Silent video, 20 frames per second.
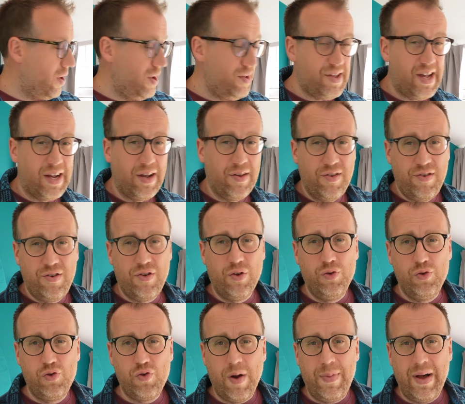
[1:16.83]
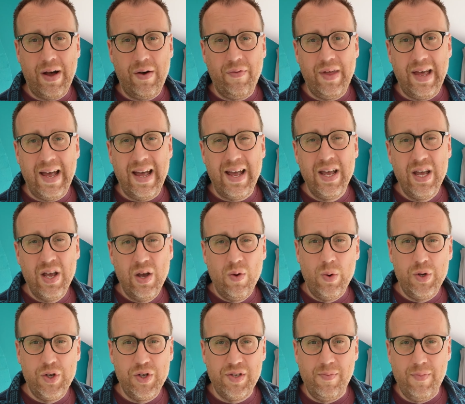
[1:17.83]
It's like a sun trap out there,
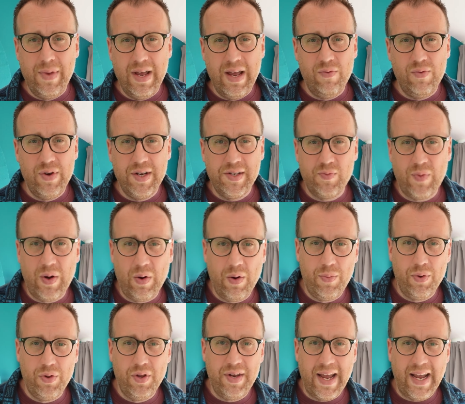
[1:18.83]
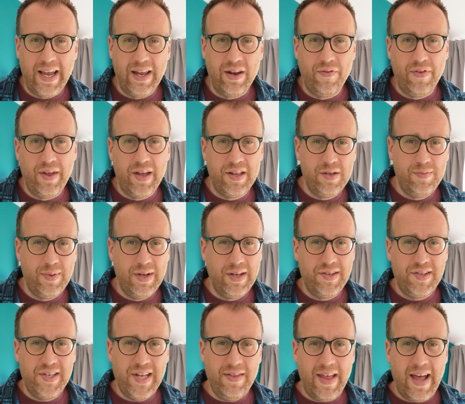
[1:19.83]
which is the main reason why we put the decking on there, to be able to
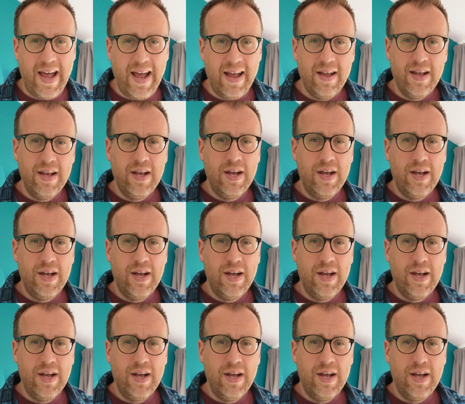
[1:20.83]
sit there.